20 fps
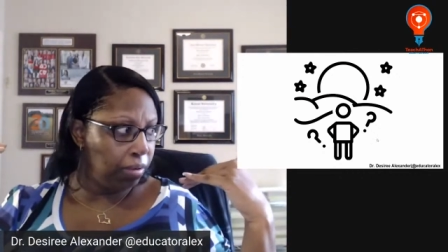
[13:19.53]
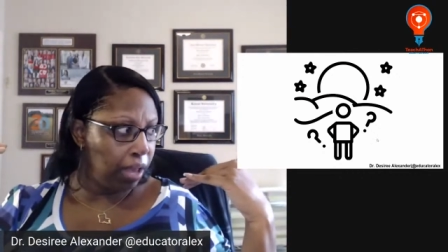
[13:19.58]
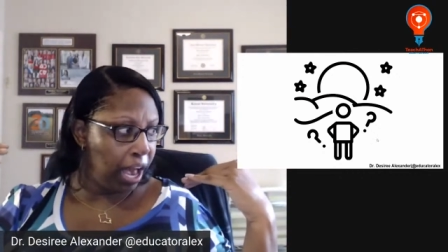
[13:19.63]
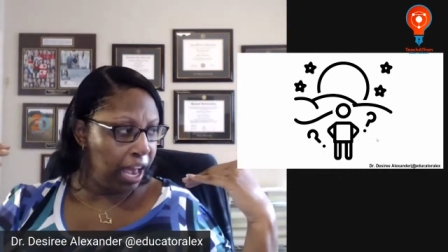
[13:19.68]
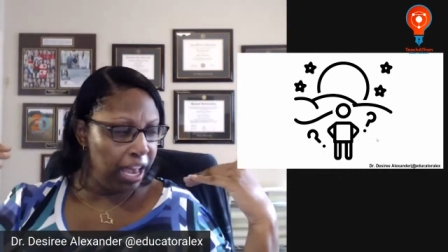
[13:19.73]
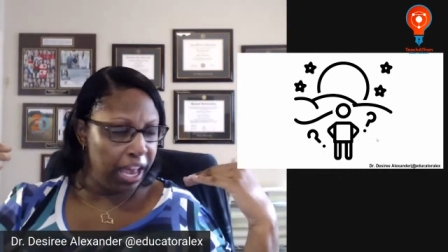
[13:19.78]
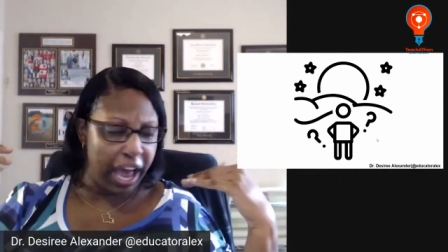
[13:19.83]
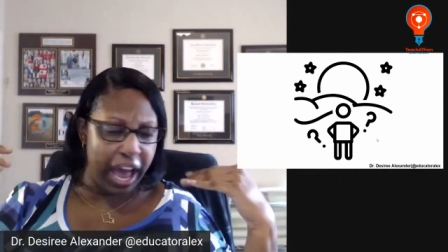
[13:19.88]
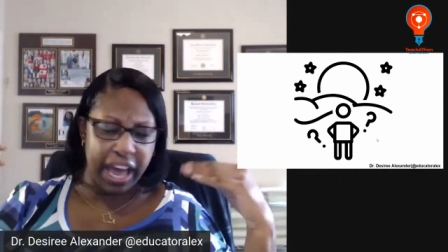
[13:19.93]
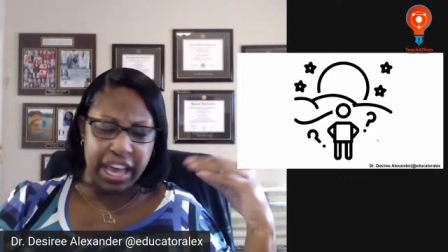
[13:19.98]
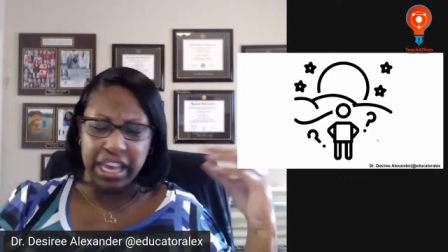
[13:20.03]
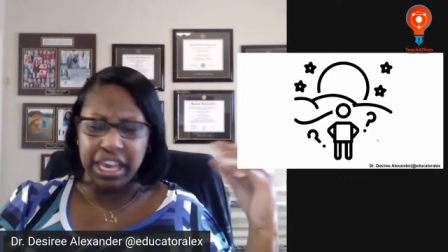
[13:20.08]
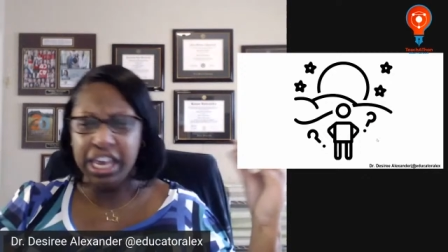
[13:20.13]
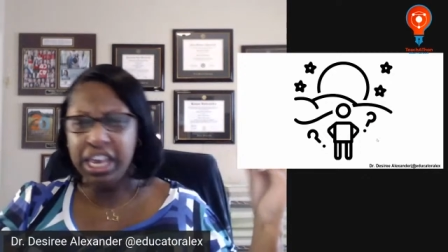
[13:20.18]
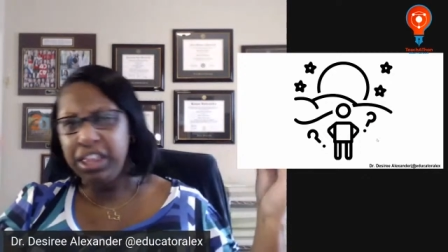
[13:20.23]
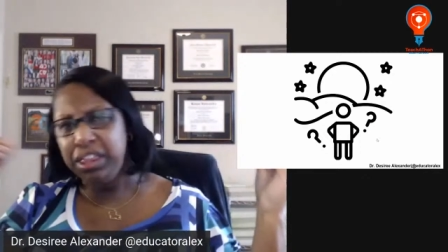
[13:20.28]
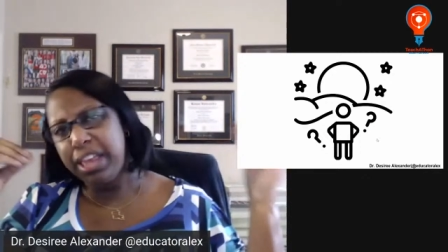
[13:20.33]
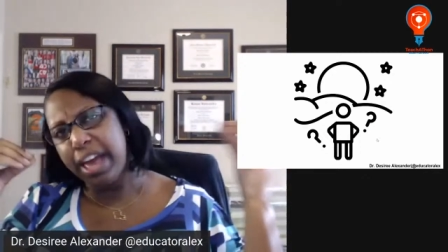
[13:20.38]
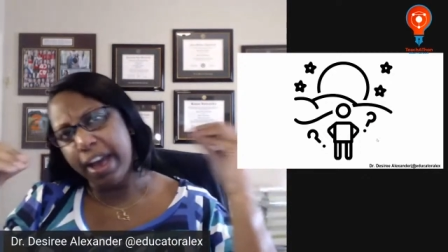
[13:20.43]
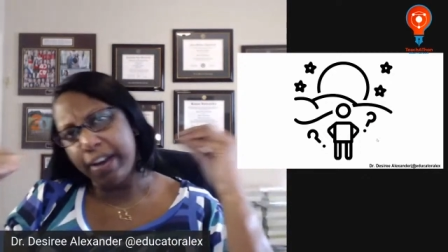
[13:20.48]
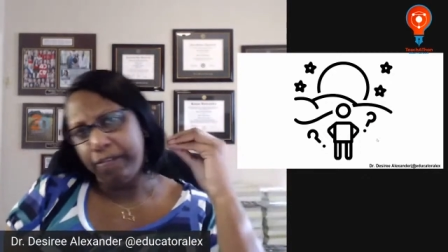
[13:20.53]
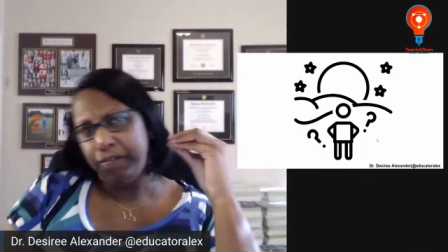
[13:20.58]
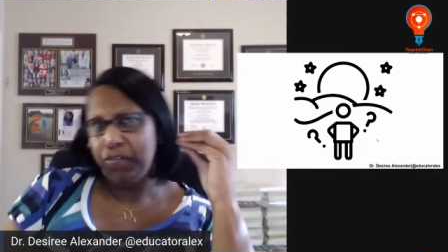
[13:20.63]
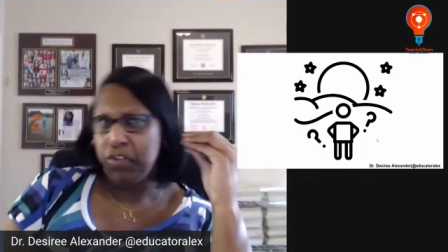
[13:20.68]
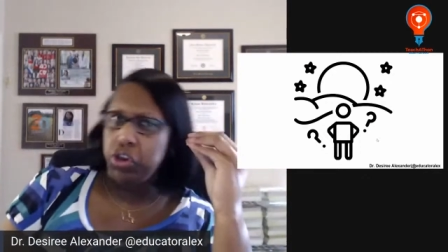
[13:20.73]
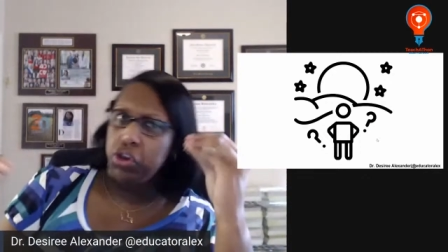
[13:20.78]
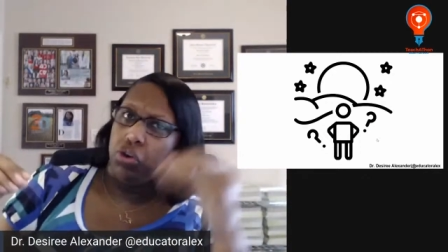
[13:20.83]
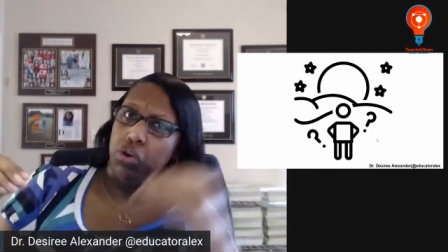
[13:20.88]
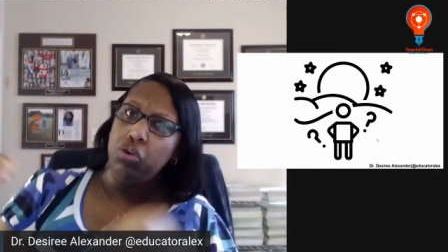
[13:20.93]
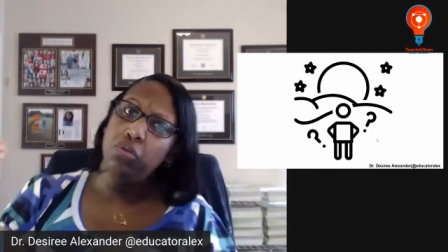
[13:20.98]
I eat that
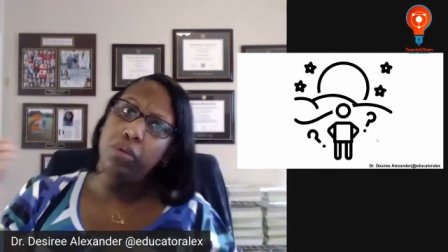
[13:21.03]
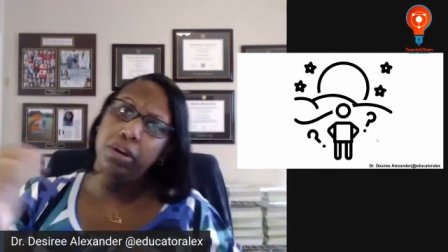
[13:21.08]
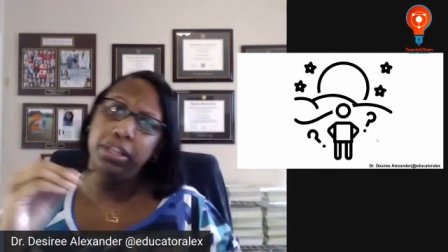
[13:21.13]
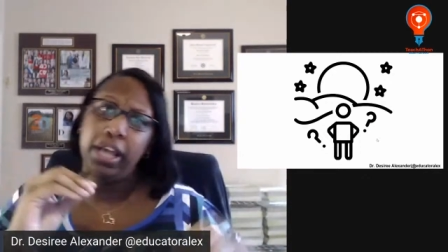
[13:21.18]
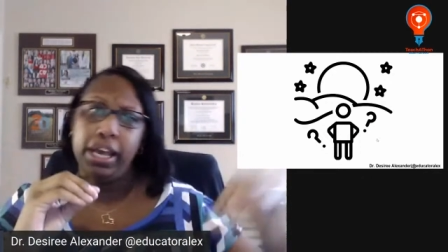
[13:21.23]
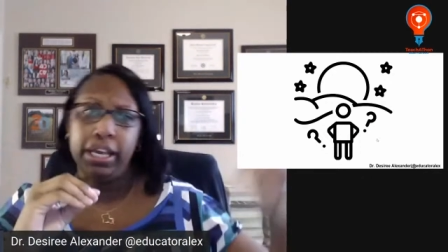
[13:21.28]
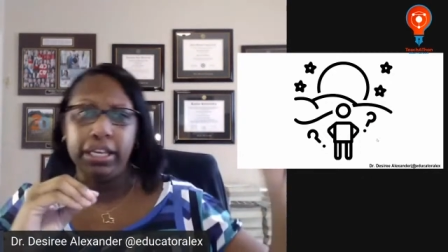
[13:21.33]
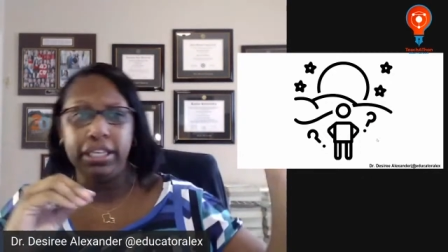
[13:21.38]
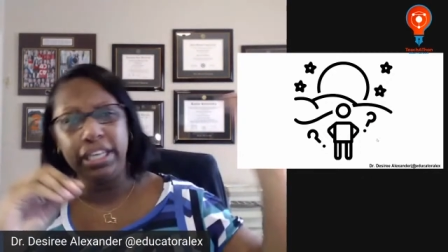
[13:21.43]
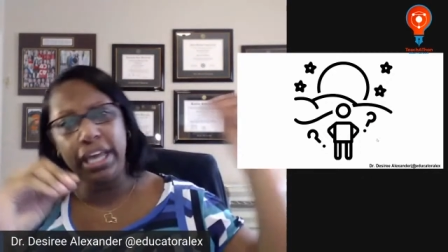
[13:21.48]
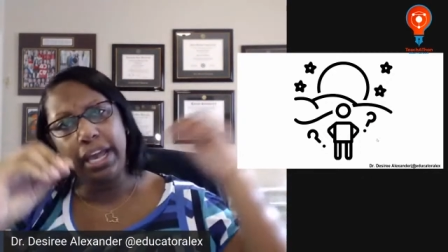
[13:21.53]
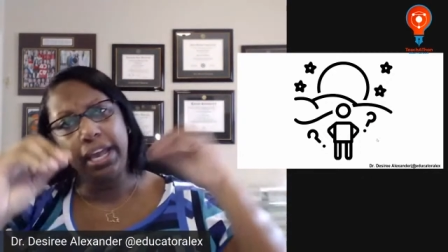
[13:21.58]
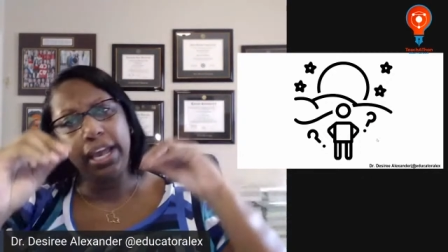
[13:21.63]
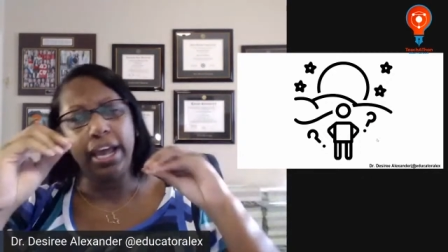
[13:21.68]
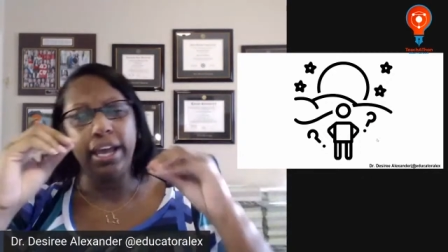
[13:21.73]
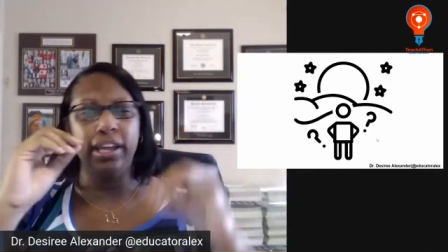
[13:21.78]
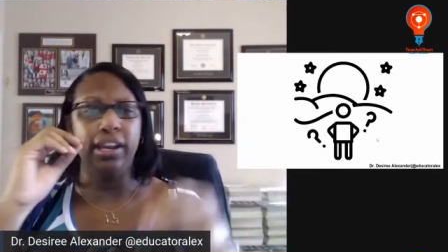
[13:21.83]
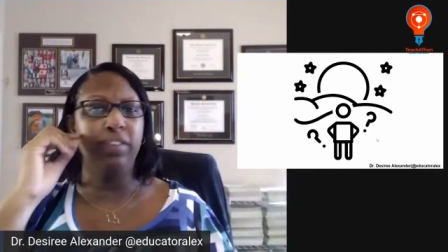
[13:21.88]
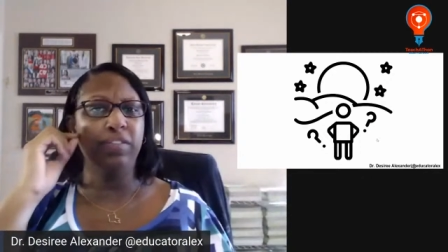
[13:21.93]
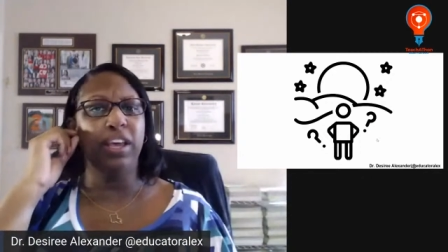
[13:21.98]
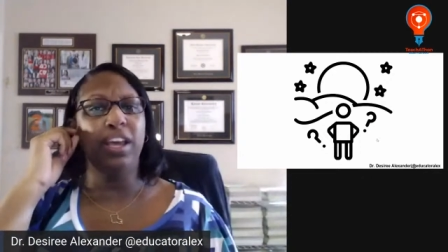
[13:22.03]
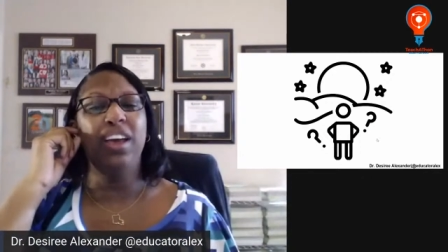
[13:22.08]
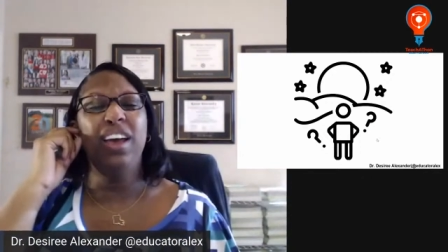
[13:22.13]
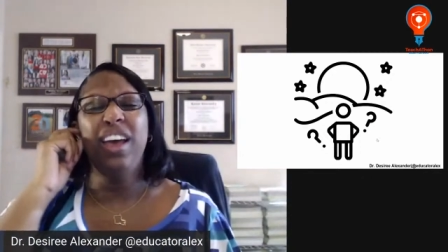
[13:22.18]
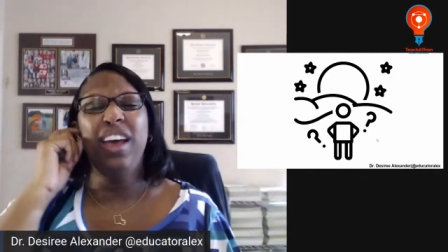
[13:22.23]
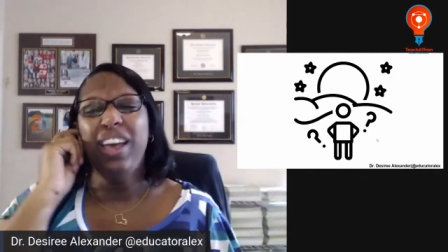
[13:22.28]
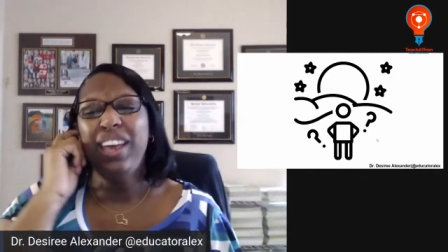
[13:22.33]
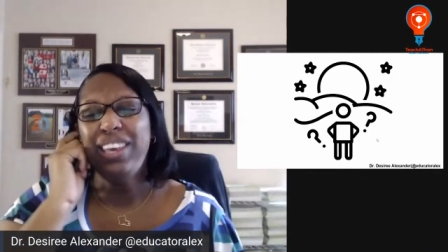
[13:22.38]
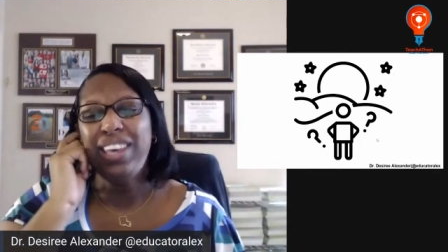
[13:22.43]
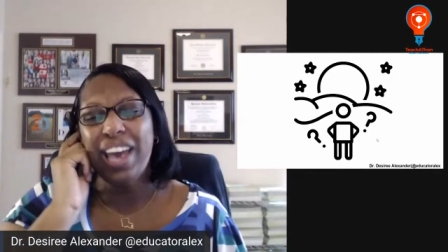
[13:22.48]
few when they say negative things.
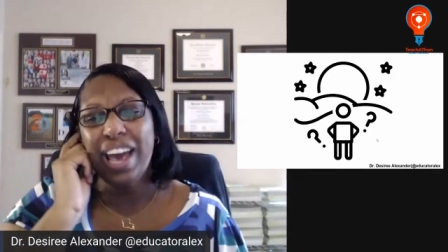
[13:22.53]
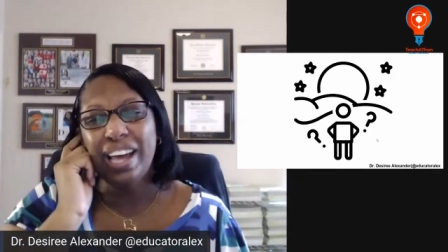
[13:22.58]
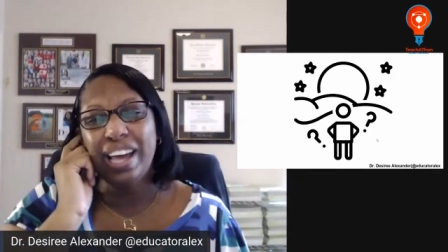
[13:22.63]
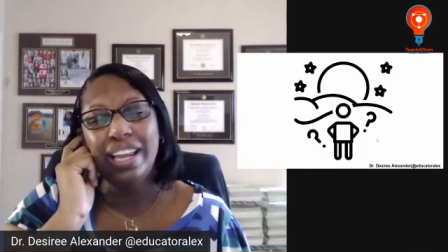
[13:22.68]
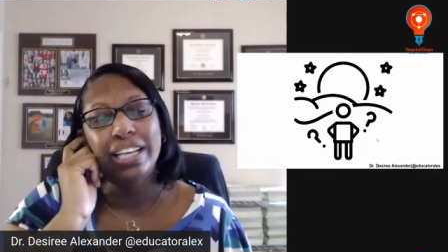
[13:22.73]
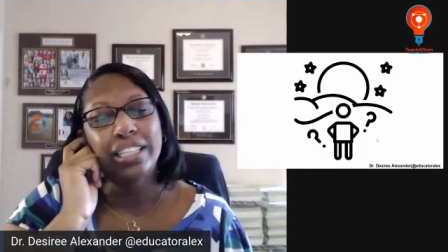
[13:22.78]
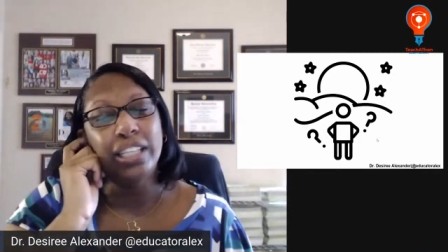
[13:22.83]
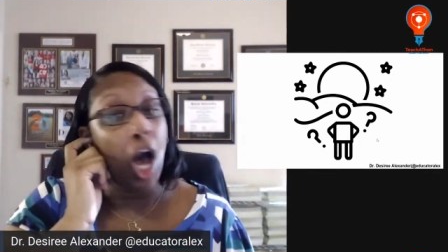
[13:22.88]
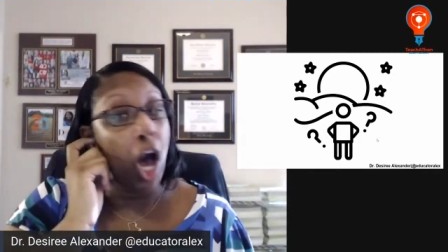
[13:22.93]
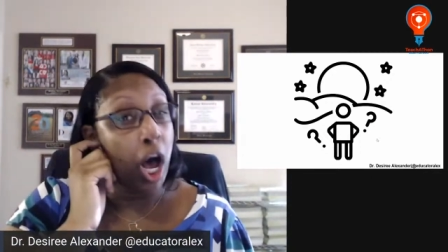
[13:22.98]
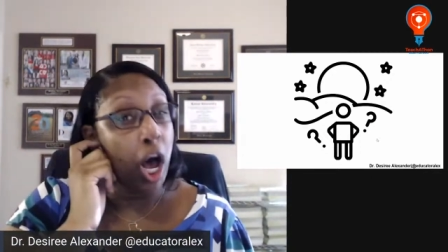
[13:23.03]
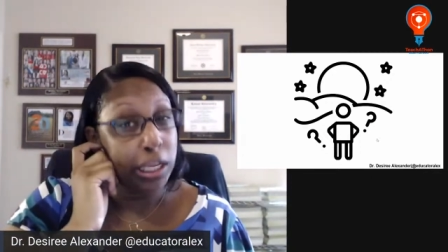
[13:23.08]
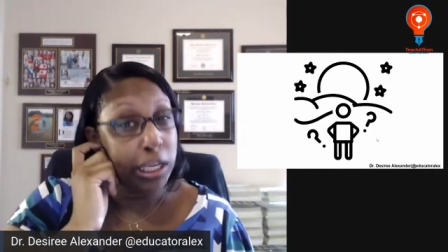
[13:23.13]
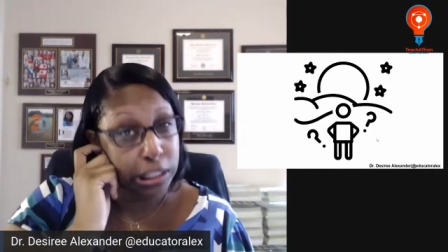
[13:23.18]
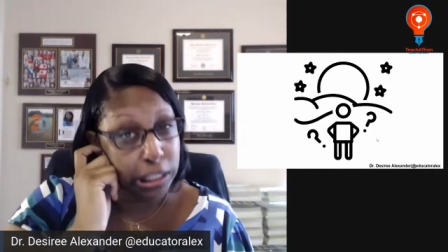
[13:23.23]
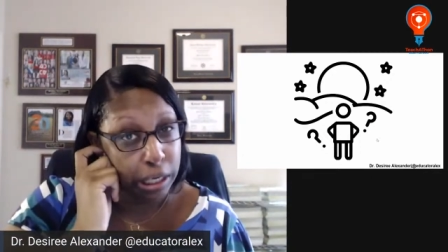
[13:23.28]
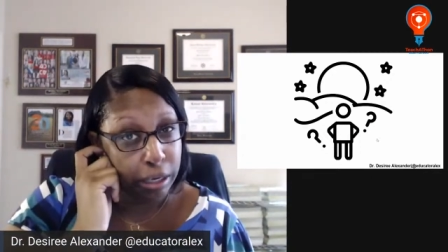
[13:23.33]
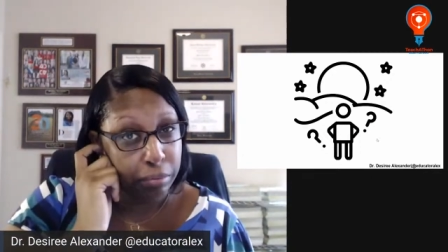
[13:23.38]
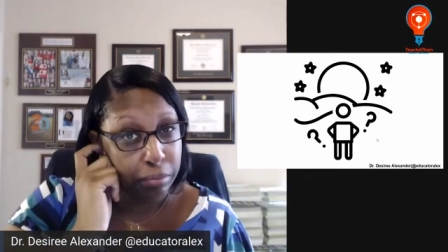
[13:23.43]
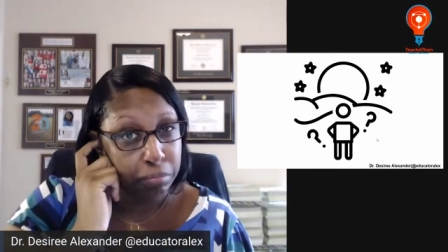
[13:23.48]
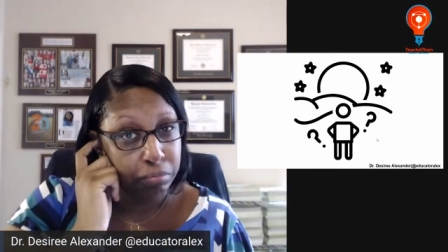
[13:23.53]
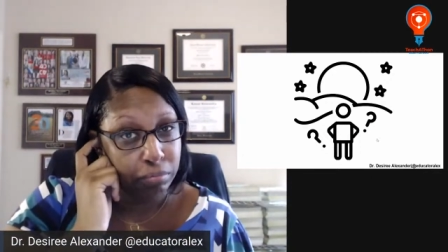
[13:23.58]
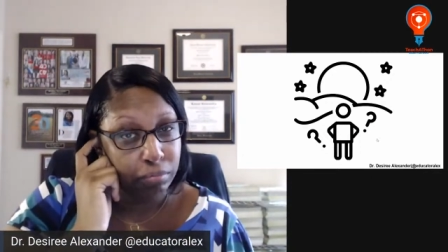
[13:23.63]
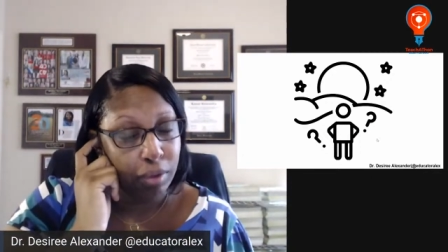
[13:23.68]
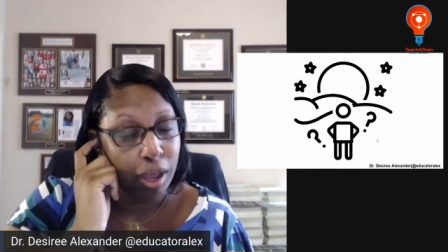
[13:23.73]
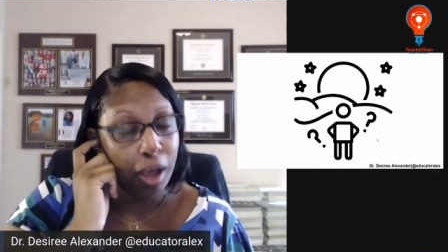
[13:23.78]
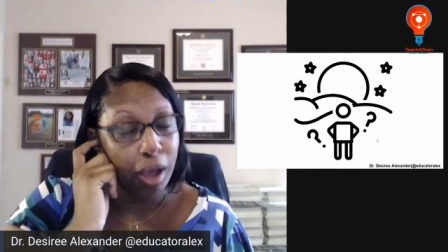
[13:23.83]
Yeah, that's awesome.